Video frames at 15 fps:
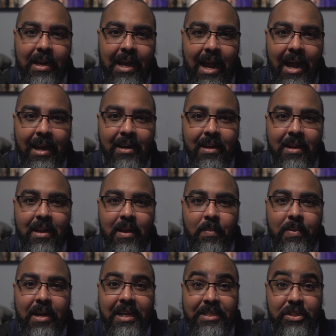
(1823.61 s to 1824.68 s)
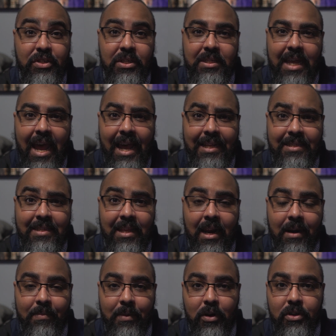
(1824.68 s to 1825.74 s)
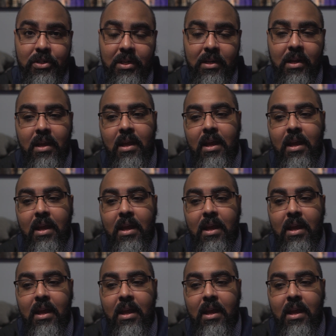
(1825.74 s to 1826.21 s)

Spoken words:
got because it just adds to that immersion.